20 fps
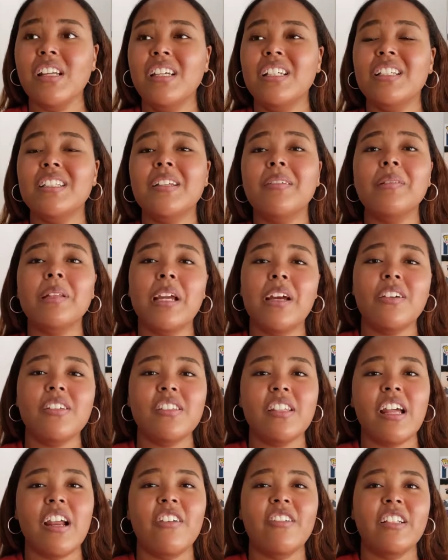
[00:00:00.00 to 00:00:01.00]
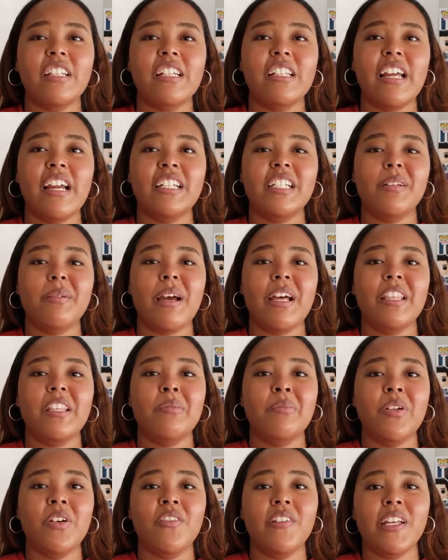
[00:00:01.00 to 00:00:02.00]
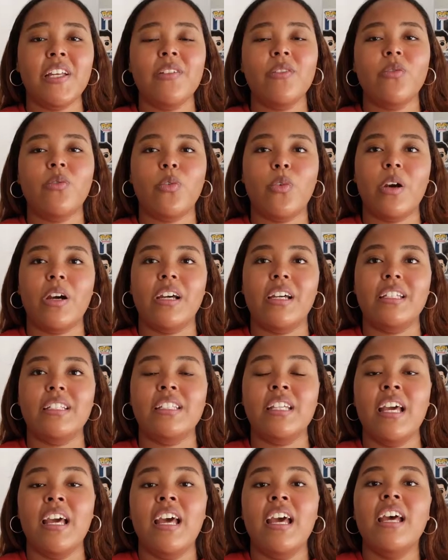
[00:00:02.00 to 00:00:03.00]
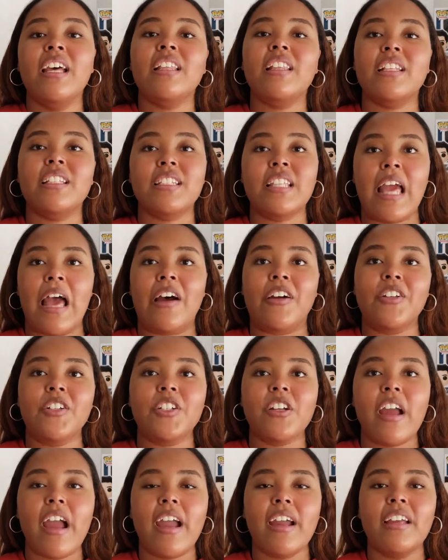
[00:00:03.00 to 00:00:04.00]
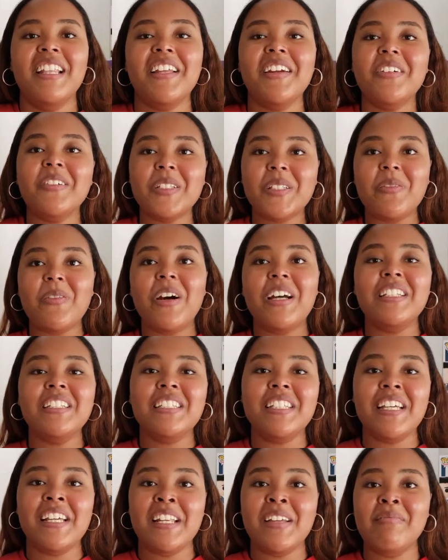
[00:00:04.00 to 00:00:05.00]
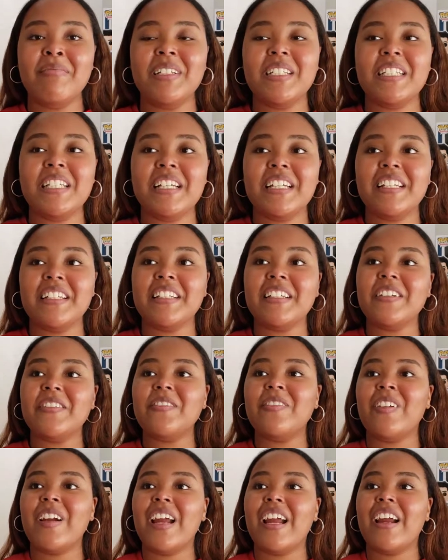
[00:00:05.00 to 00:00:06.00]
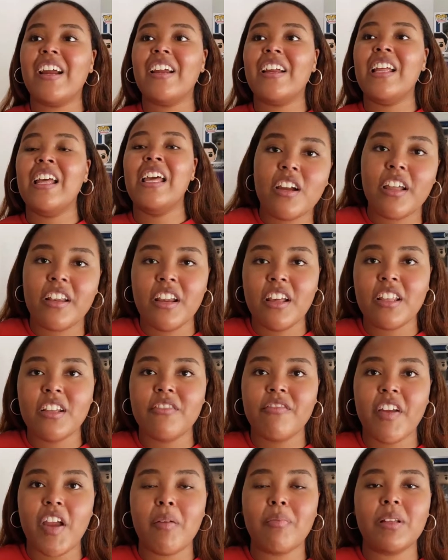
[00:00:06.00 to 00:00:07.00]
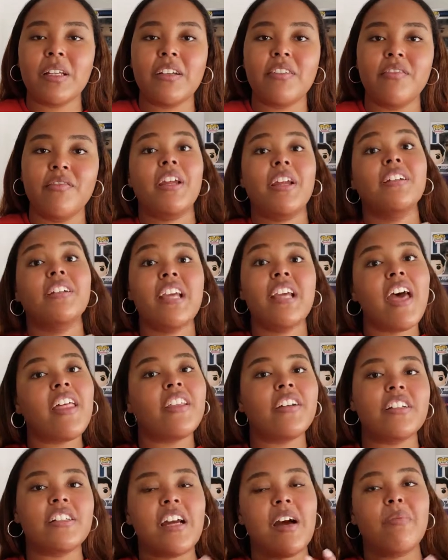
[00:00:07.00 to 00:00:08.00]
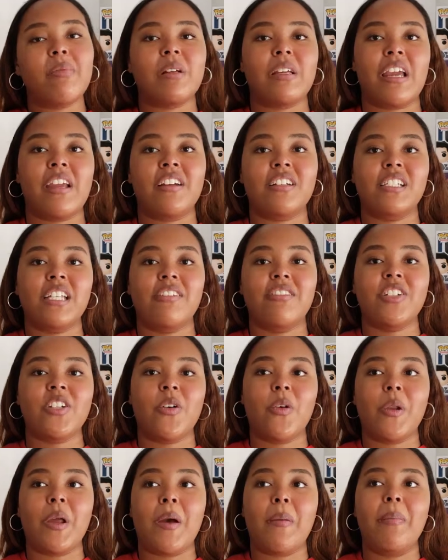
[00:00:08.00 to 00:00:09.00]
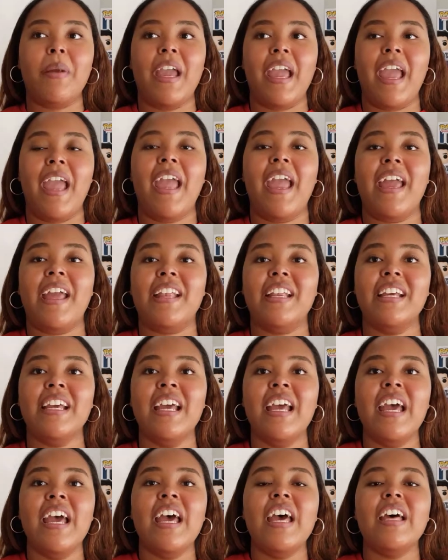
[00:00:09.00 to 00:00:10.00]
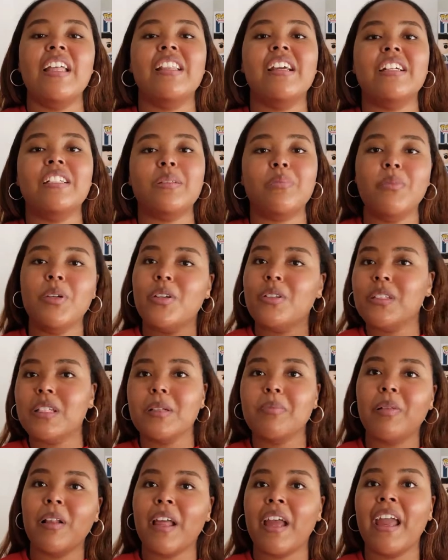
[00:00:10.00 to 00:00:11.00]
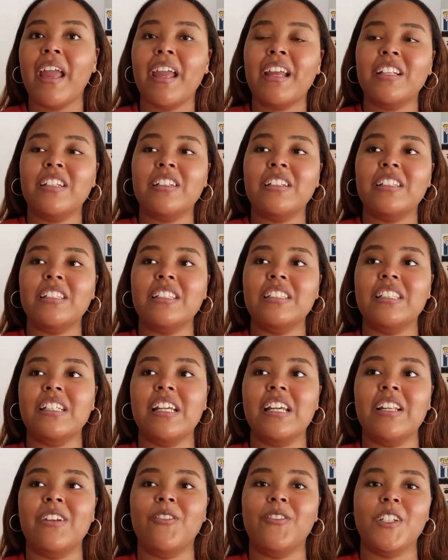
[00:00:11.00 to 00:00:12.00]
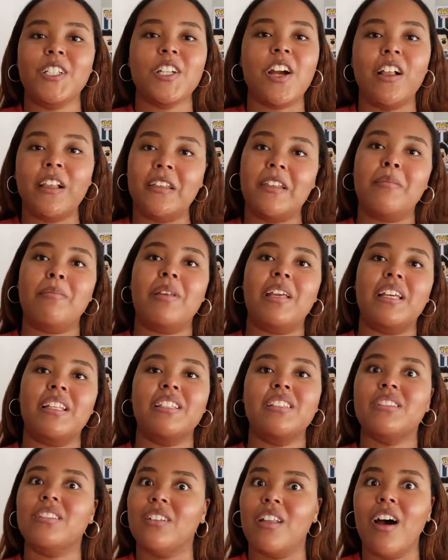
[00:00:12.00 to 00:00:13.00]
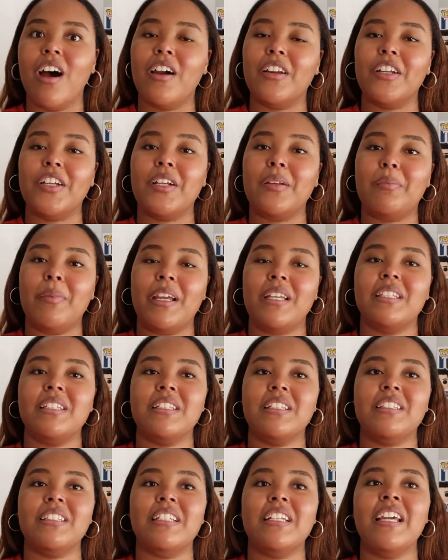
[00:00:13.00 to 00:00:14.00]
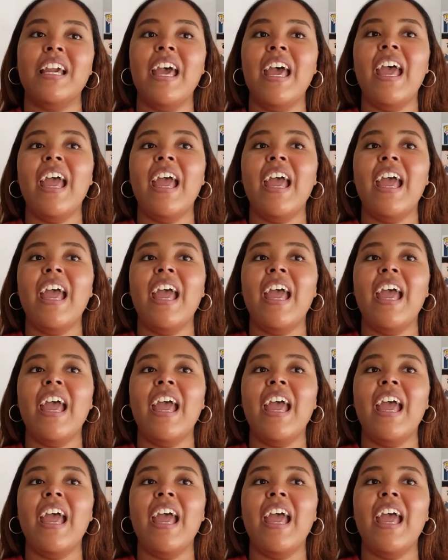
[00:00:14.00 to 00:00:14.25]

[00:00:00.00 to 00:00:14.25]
Something else that I really liked about the movie was the soundtrack. There was one scene in particular where another family, their tethered doppelgangers have shown up, and there's music playing during the scene in which all of them get slaughtered, basically.